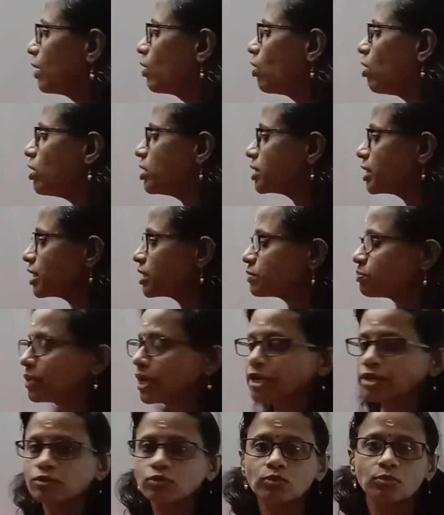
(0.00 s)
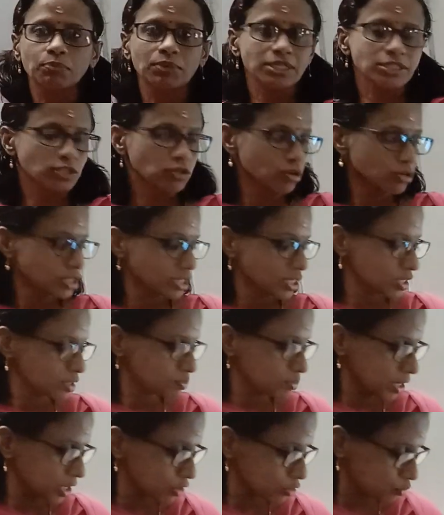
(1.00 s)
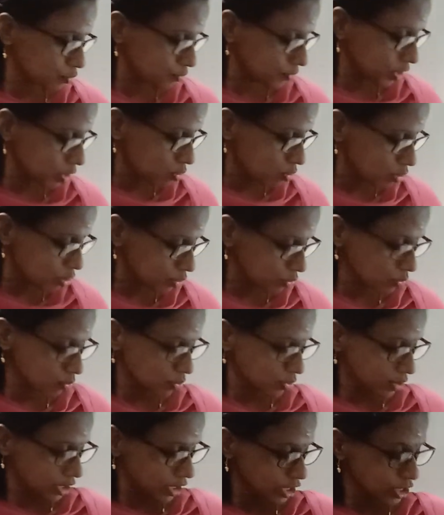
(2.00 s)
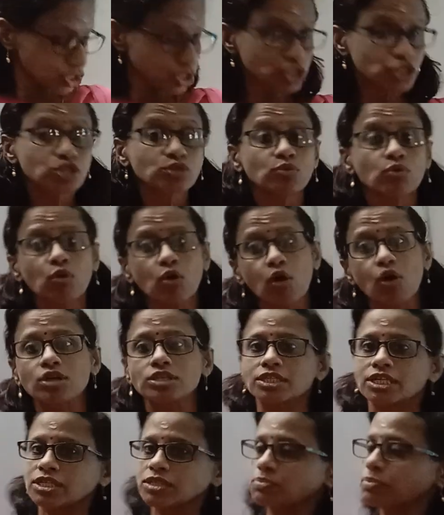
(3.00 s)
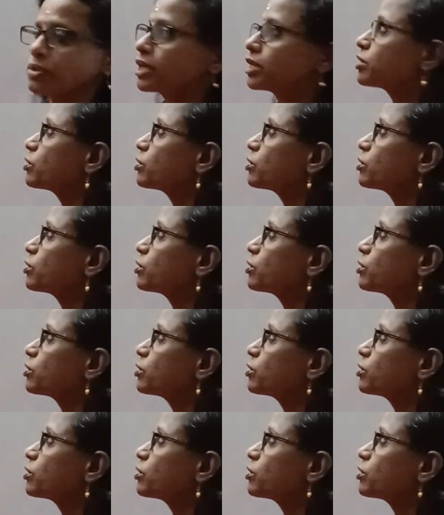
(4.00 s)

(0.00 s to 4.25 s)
cos x by 2 plus cos x by 2, we all know, is 2 cos x by